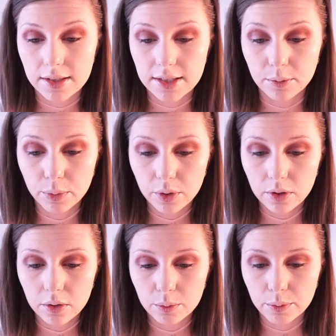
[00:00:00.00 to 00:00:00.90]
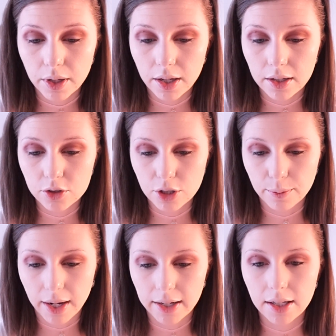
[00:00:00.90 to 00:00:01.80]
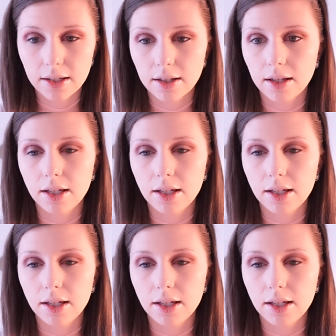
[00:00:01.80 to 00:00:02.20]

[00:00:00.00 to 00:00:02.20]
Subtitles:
simple but dramatic